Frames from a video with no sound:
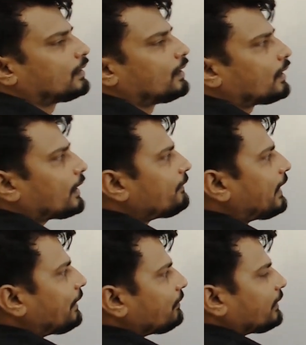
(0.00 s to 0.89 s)
If I
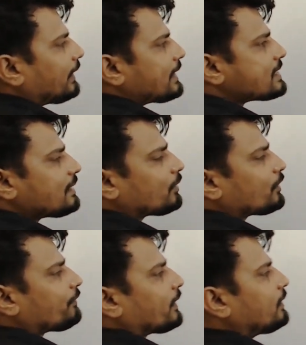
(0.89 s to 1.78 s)
have less number of
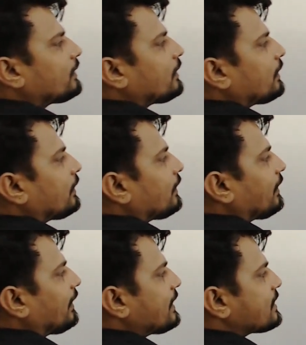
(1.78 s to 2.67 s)
n,
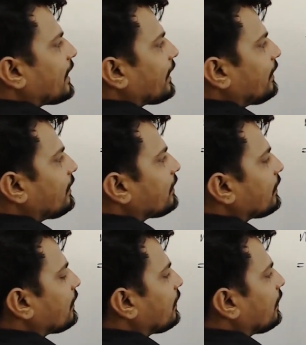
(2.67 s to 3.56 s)

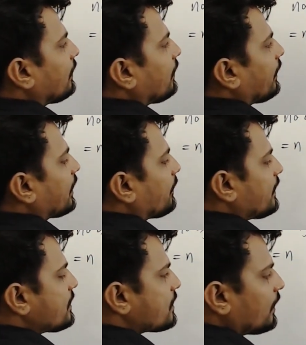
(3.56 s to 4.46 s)
it
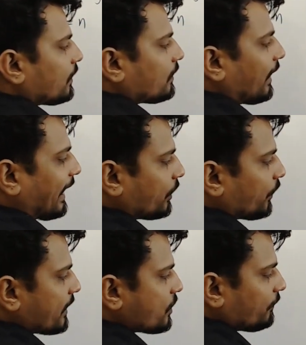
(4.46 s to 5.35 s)
means the
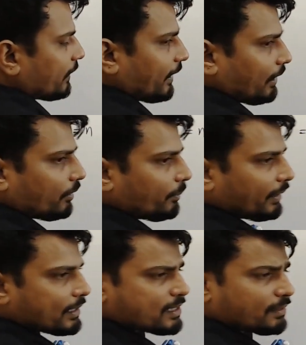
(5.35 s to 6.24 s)
accuracy of the area would be less.